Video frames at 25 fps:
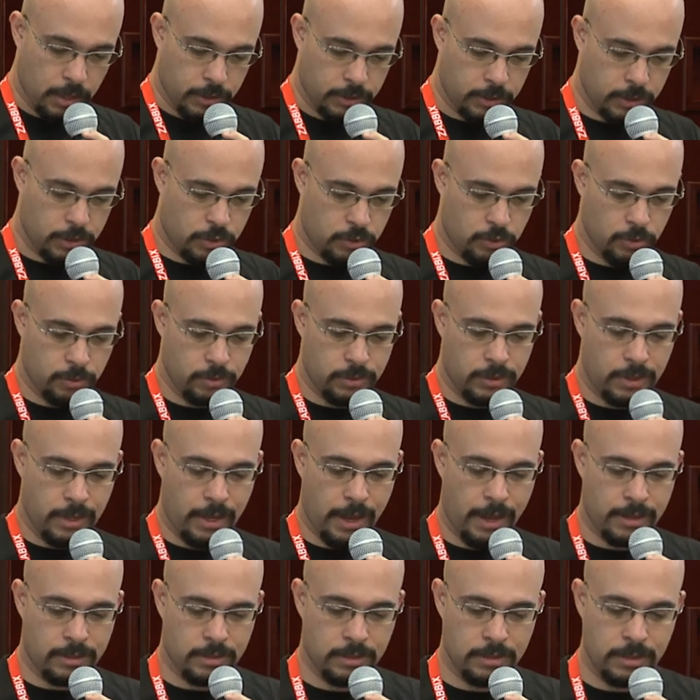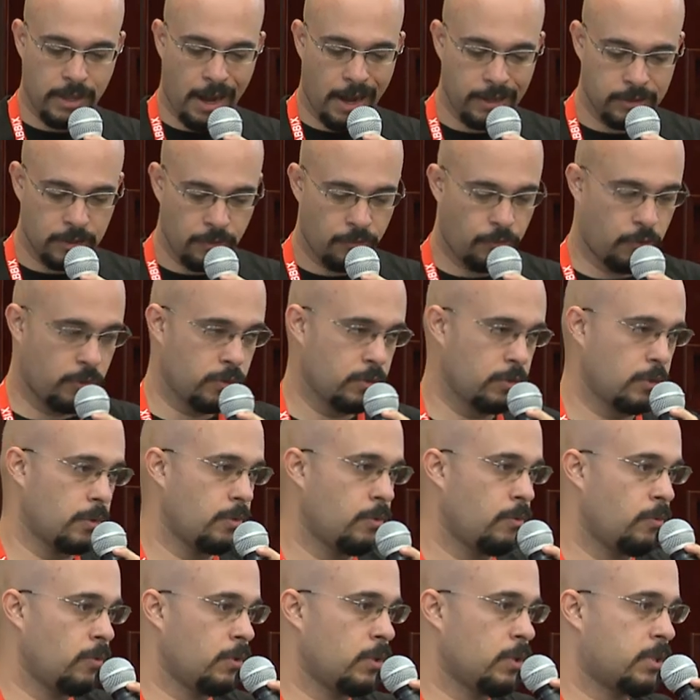This to get data from
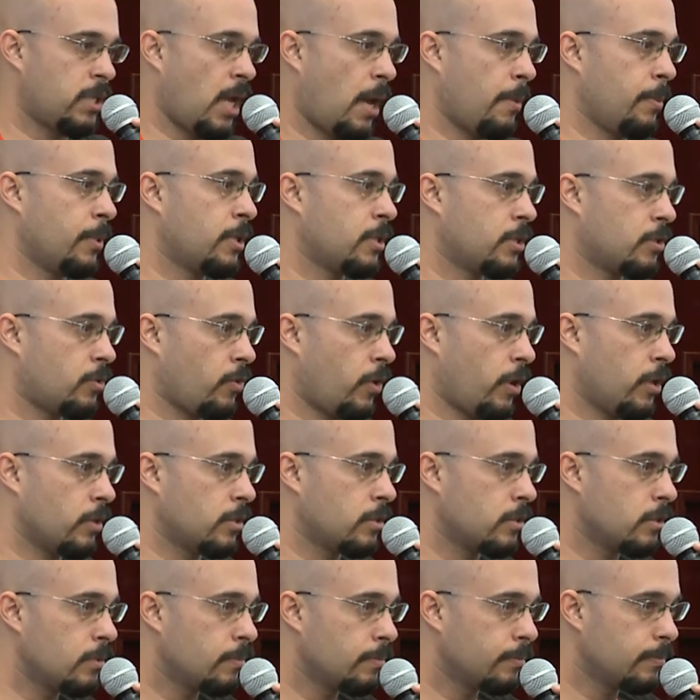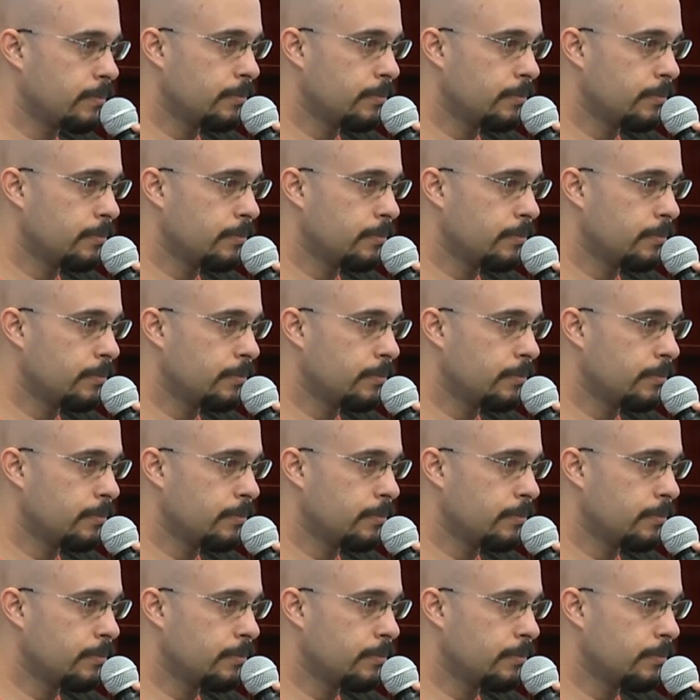Zabbix trends